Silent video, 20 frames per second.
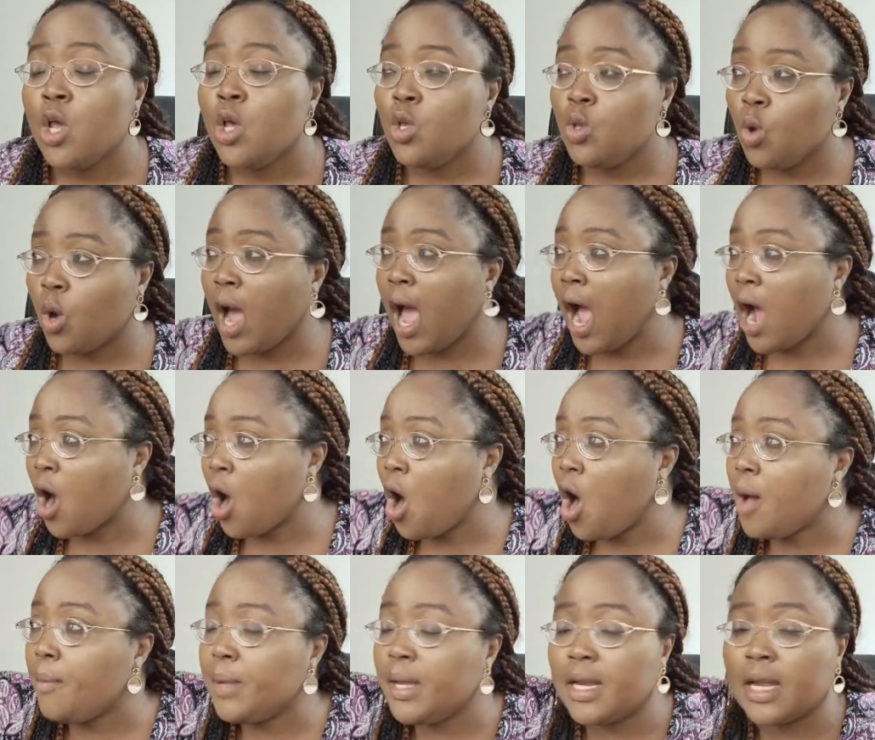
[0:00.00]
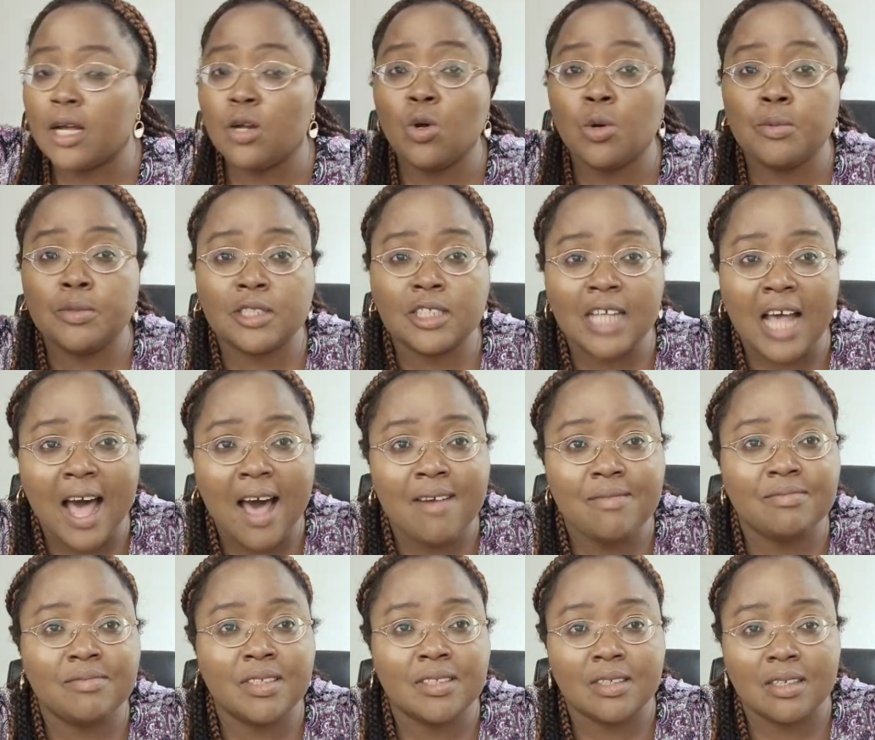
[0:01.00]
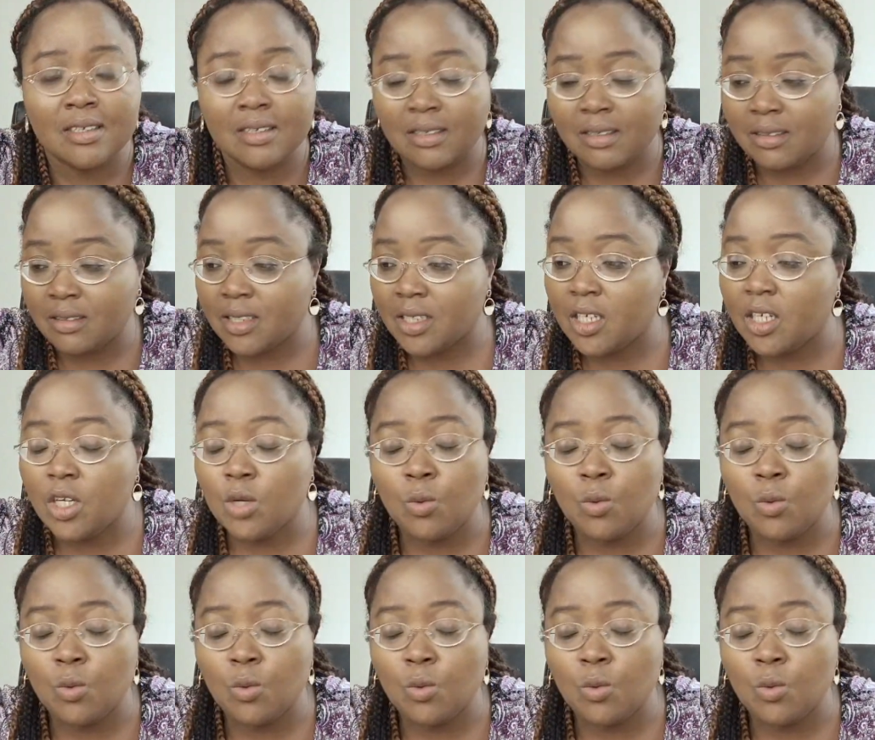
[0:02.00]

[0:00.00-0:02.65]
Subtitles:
You can come in and observe the